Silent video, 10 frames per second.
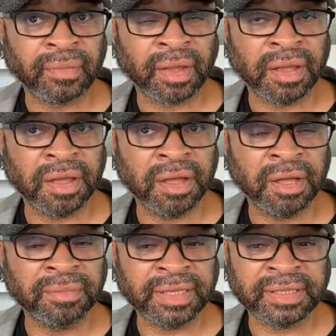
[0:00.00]

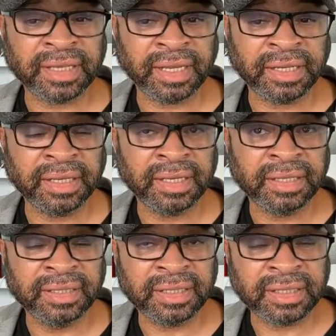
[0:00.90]
let's say
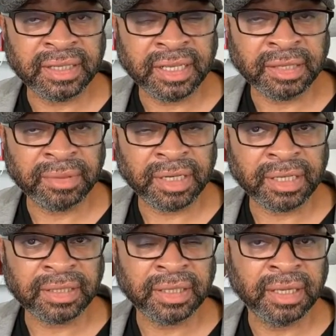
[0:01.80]
disinhibited,